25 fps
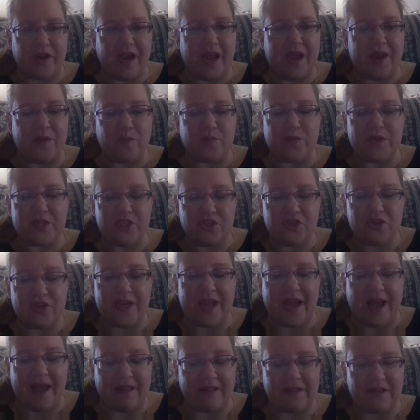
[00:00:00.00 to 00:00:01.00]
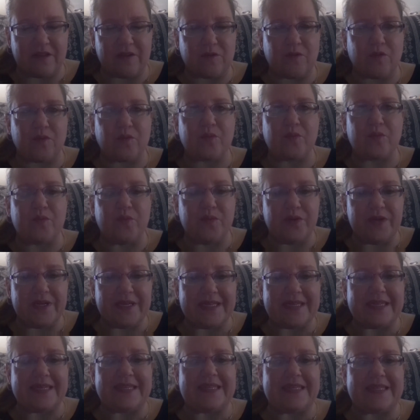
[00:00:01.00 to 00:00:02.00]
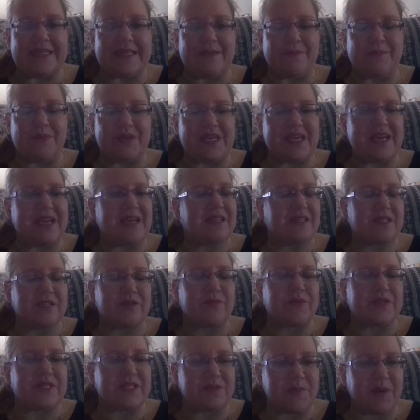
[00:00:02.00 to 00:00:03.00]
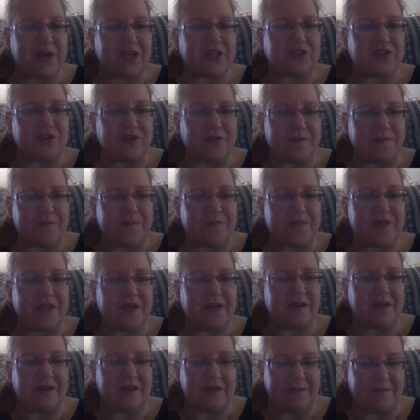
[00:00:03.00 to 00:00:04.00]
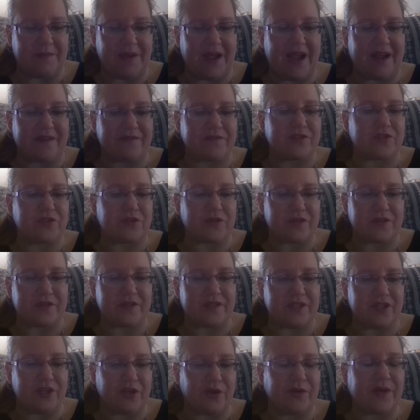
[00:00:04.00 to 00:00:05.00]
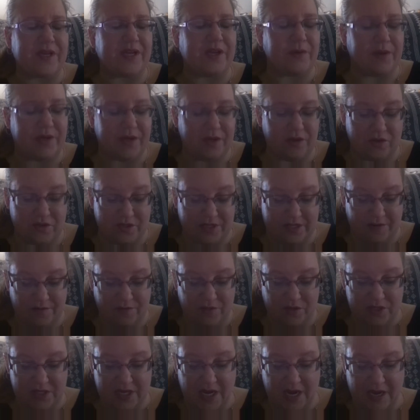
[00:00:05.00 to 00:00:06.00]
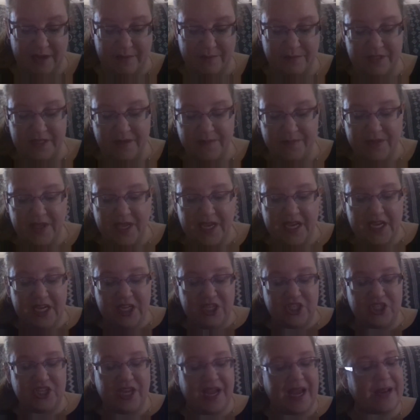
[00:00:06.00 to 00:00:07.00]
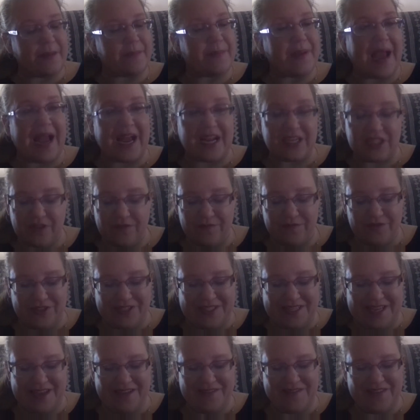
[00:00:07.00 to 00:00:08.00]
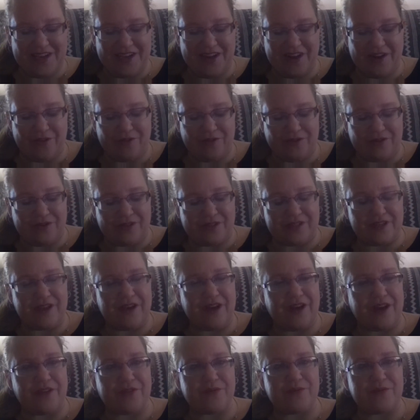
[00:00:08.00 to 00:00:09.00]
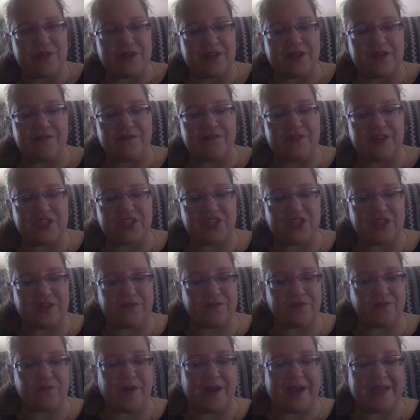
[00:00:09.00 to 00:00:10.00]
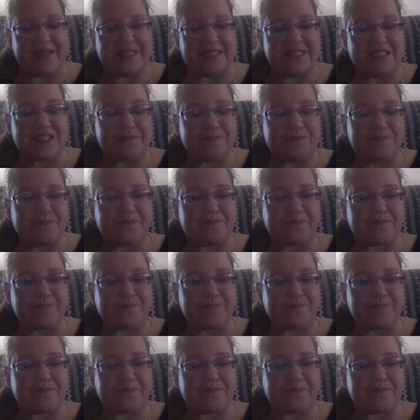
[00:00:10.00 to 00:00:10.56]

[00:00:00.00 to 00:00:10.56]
And Richard Allen really began to respect her after, hearing her several times. She had a passion for saving others through the conviction of Christ.